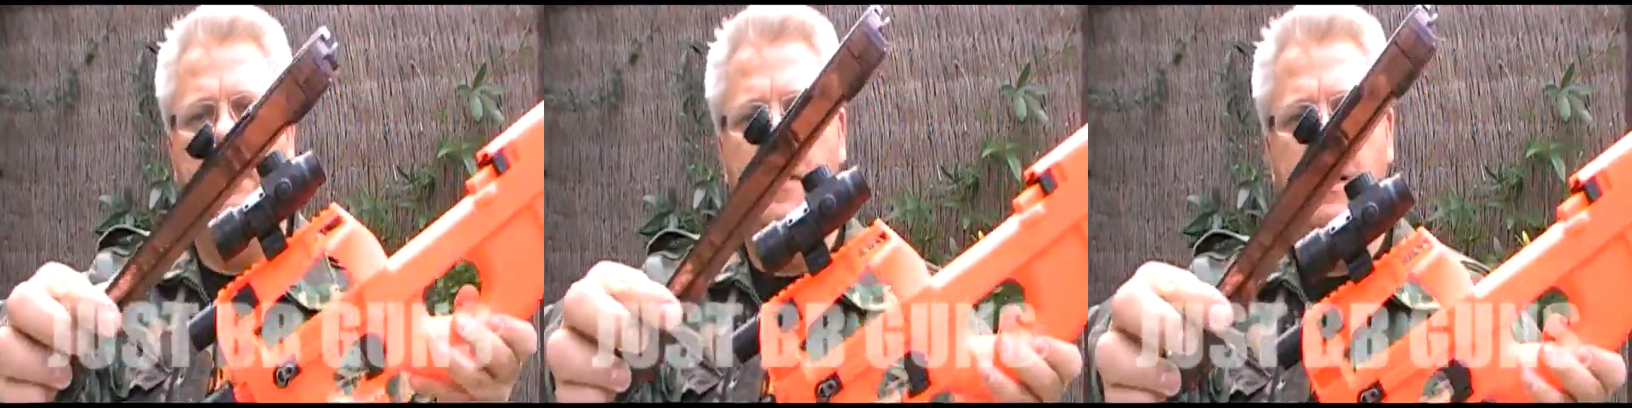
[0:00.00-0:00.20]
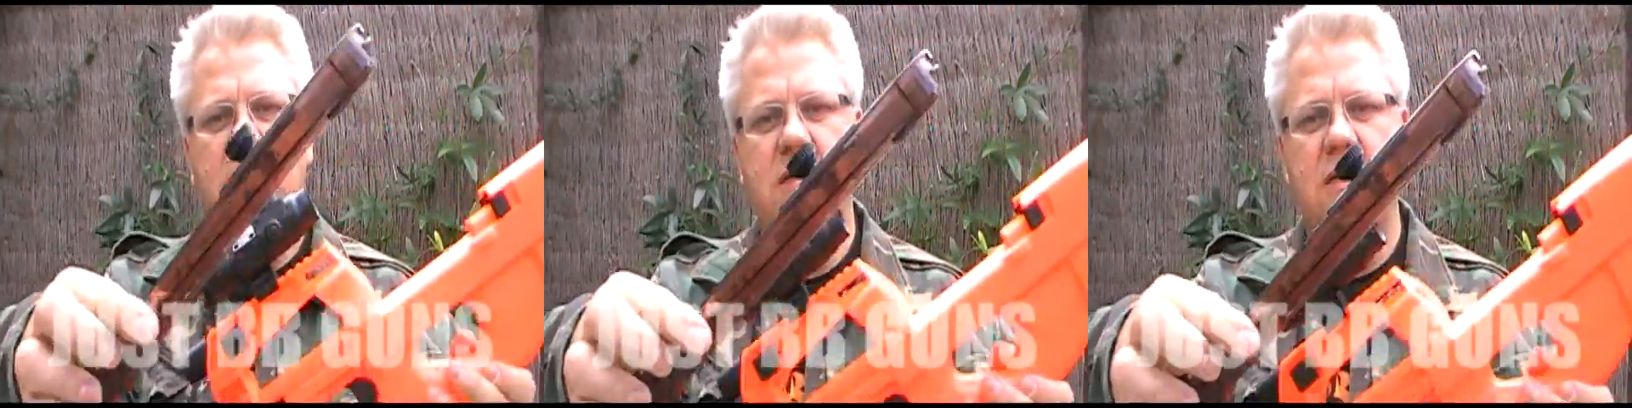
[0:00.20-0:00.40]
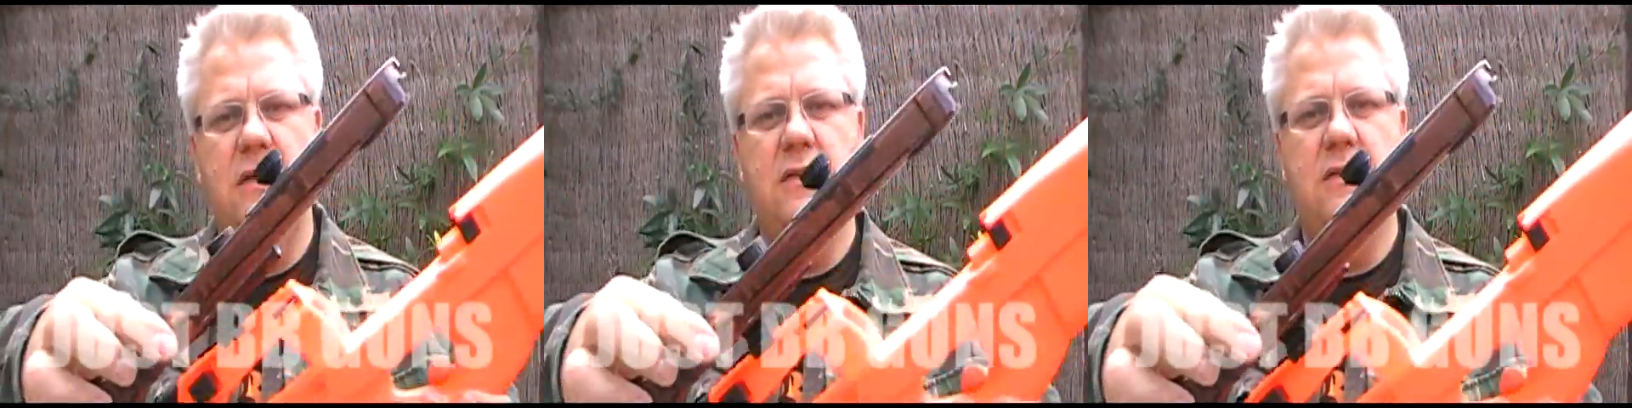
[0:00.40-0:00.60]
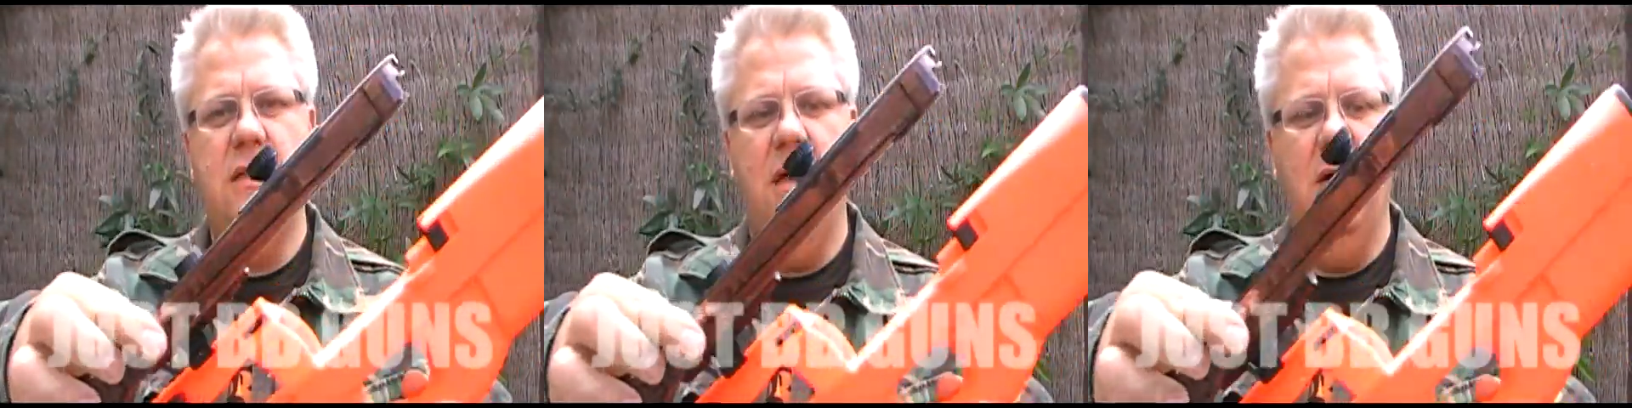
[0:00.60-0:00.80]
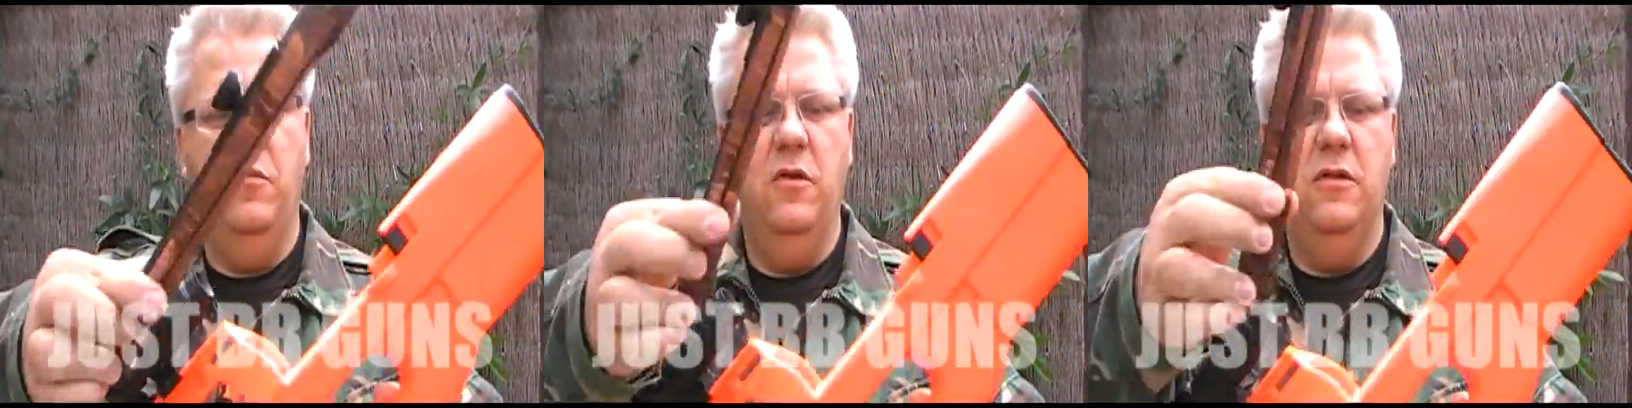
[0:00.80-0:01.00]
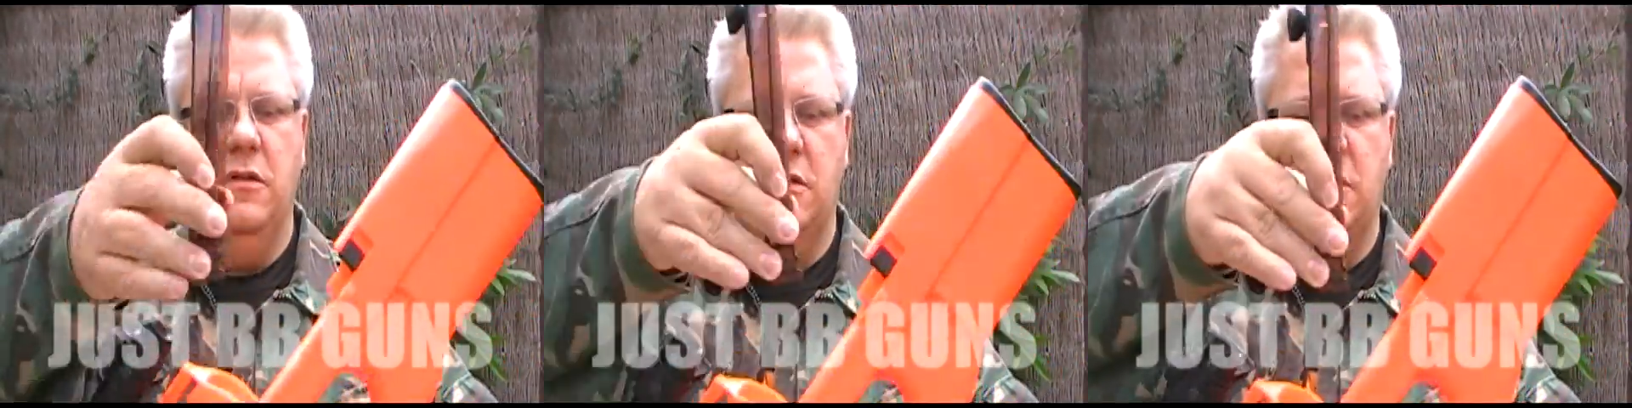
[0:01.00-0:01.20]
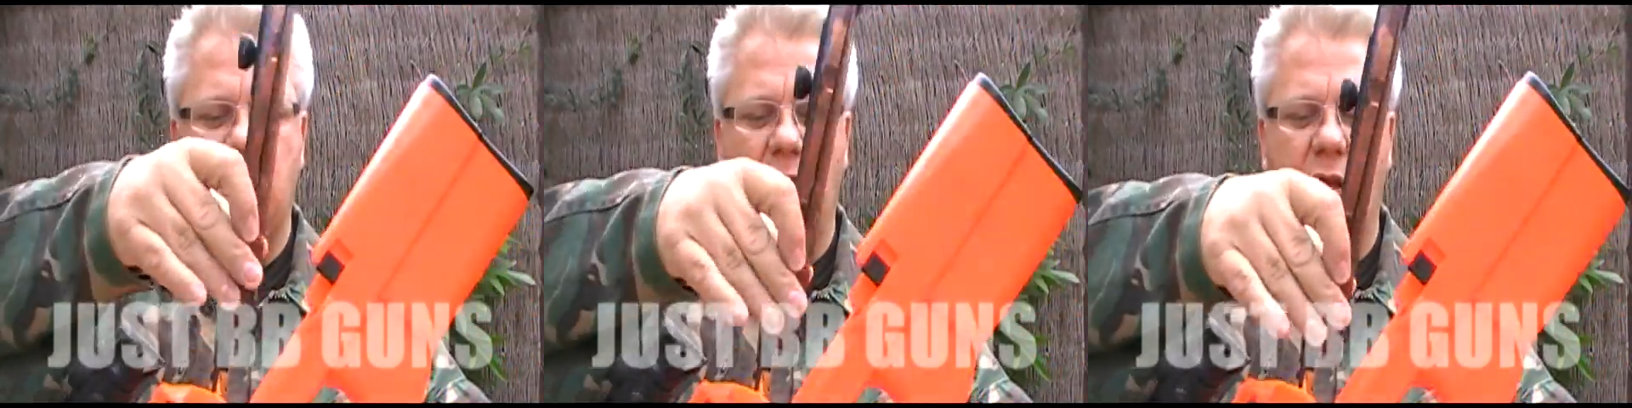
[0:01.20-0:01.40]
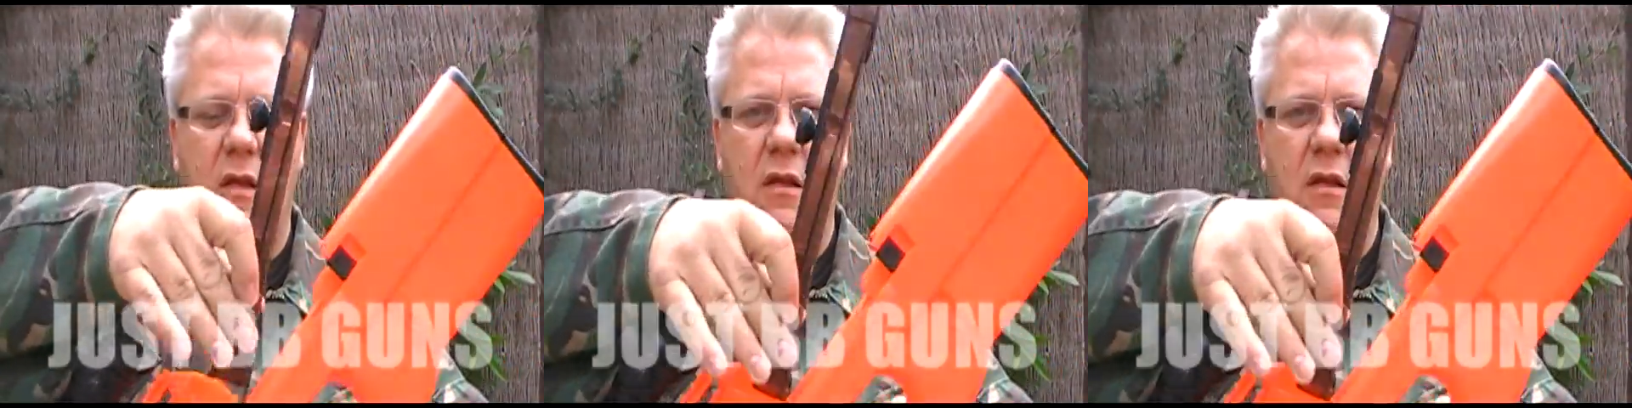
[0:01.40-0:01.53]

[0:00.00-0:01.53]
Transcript: Magazines downwards,